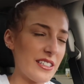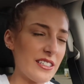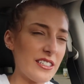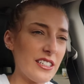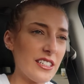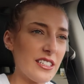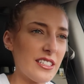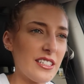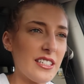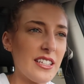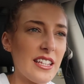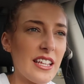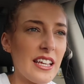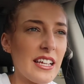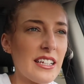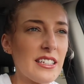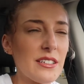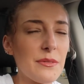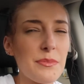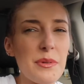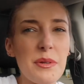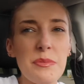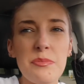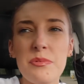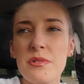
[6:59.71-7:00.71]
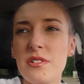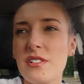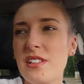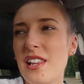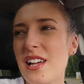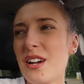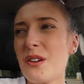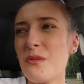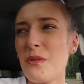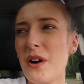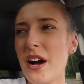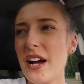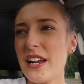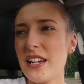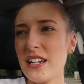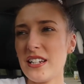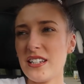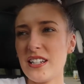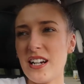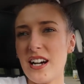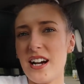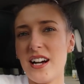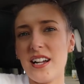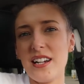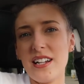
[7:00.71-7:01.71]
just things that people are like why
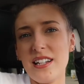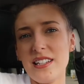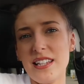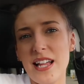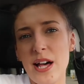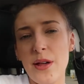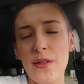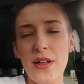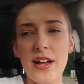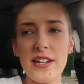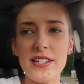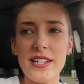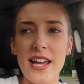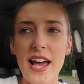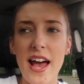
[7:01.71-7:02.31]
did God allow that